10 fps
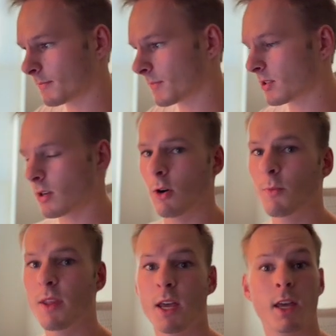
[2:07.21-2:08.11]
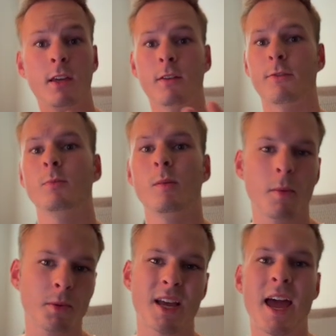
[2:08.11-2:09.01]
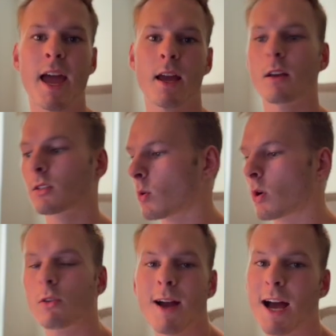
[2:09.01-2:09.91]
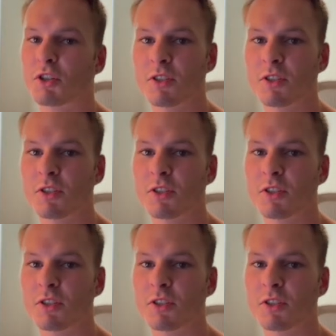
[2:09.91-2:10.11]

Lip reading: So if Blue Bubbles hangs or crashes,